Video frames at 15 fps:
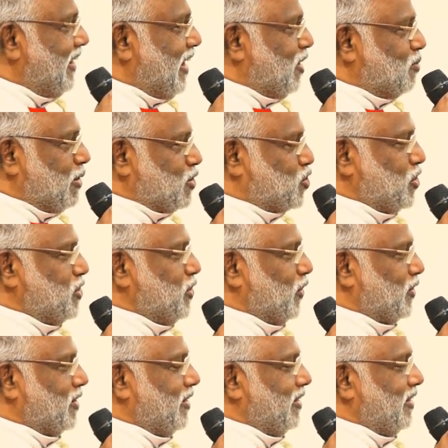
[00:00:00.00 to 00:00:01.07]
our
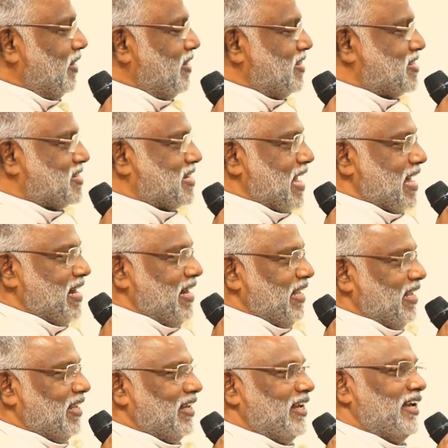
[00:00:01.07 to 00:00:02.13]
Monsignor
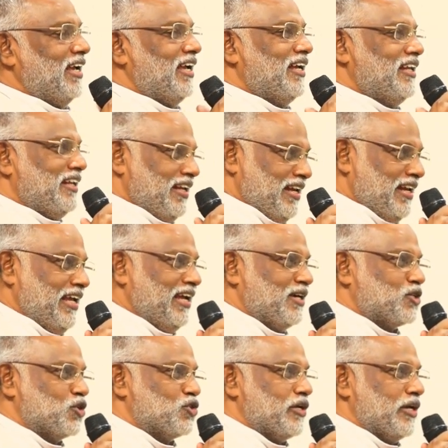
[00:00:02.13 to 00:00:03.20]
standing near to